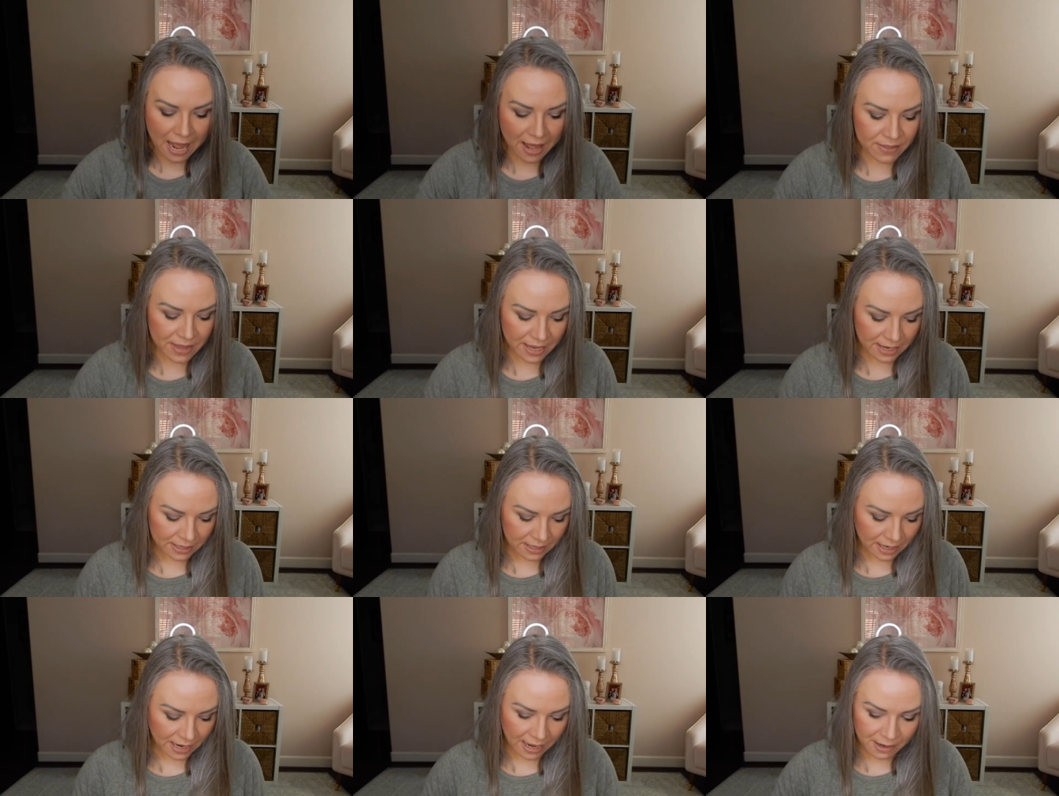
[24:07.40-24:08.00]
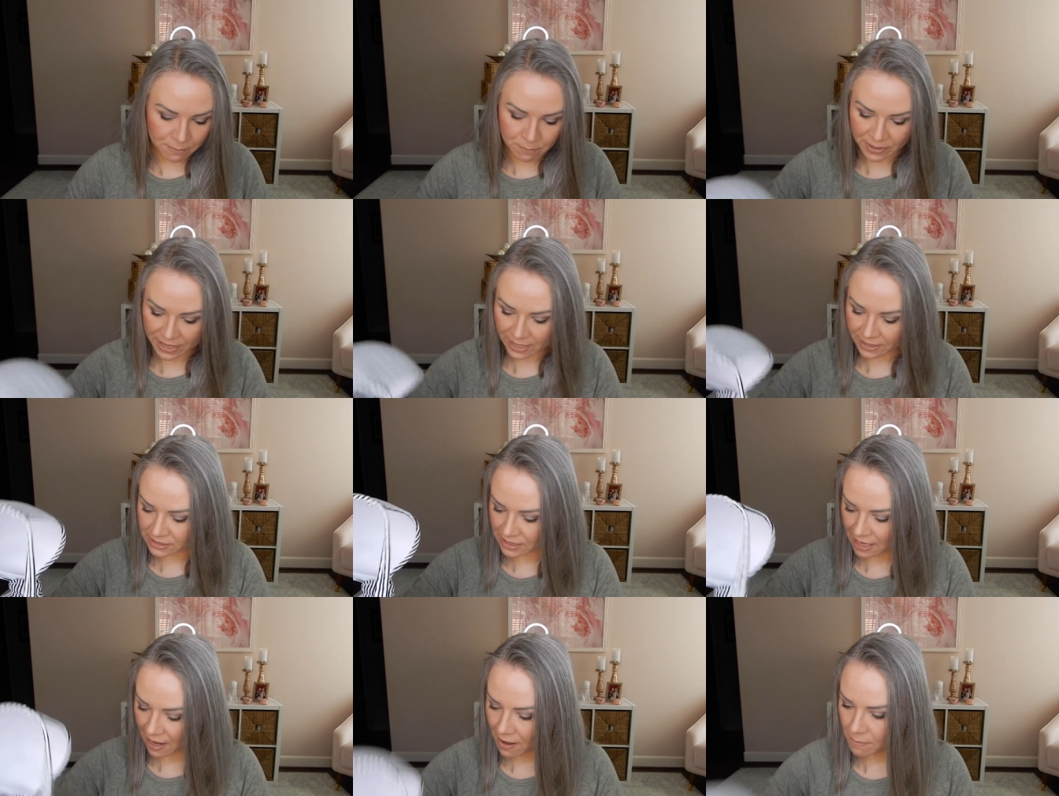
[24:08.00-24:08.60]
And then I
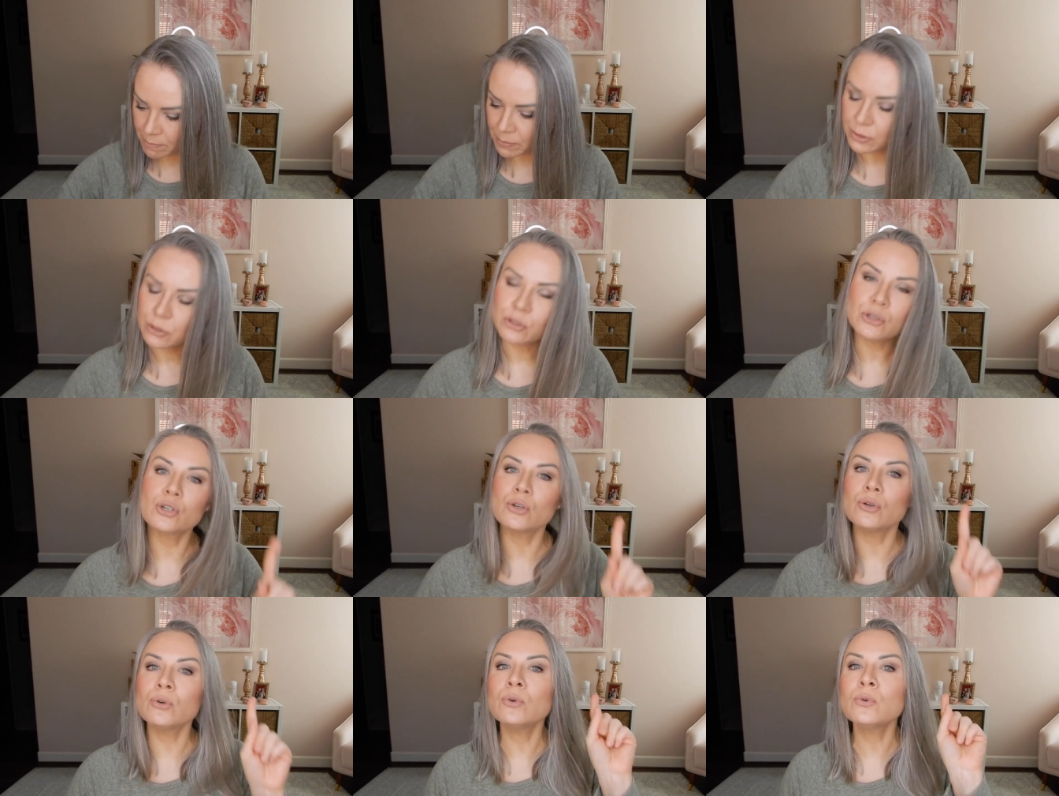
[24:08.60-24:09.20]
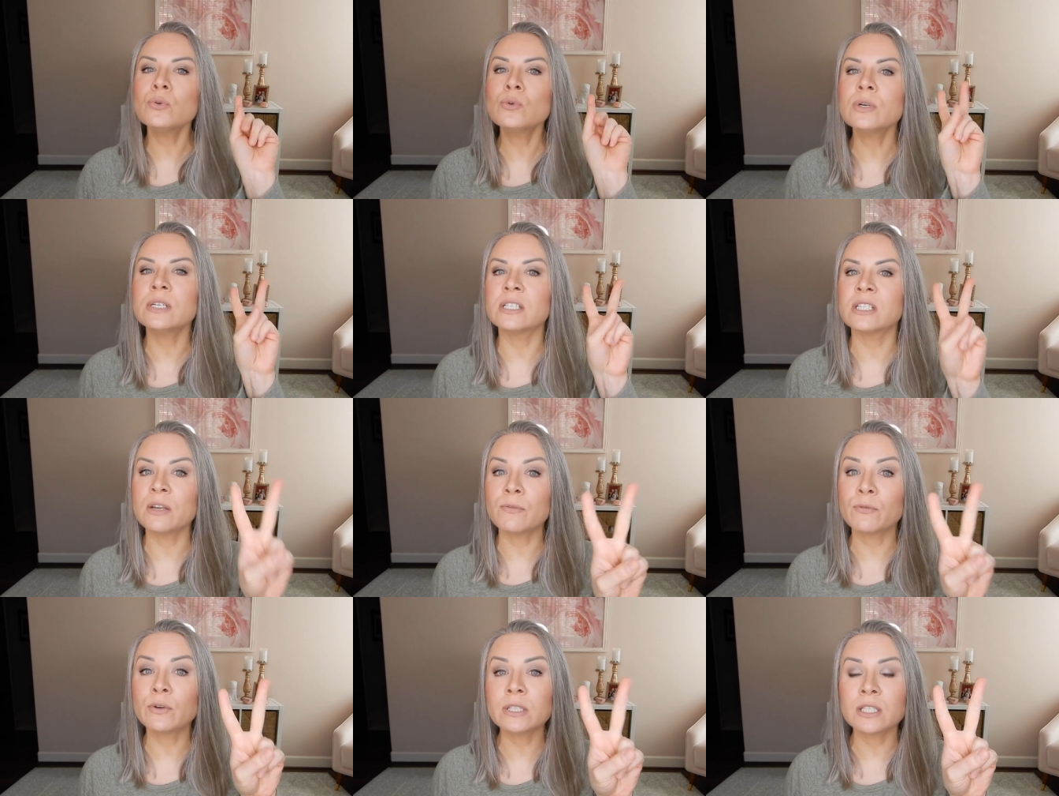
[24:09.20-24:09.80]
picked up two
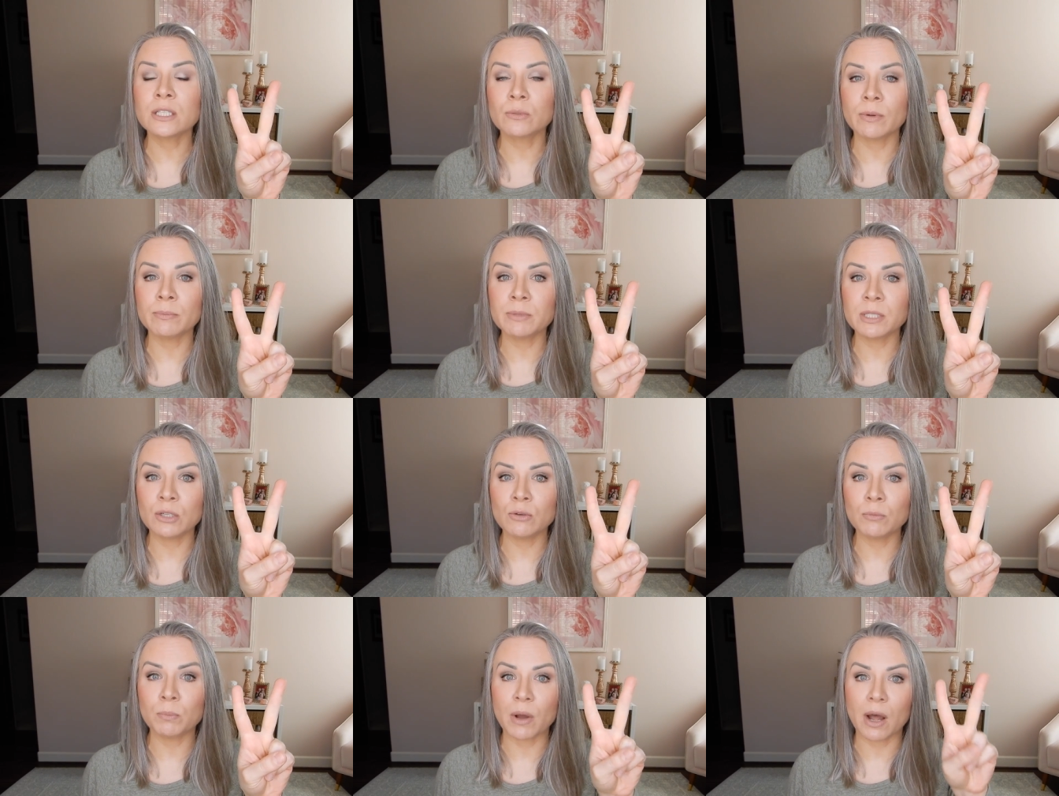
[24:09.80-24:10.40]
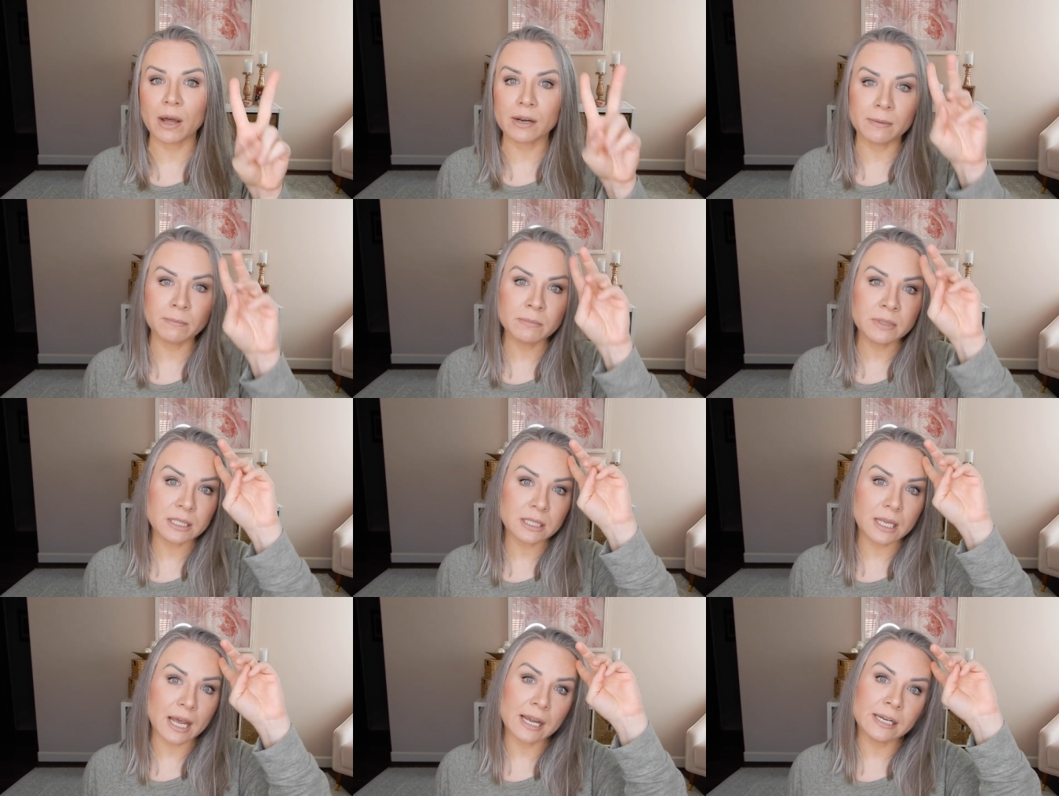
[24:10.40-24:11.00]
different swimsuit bottoms.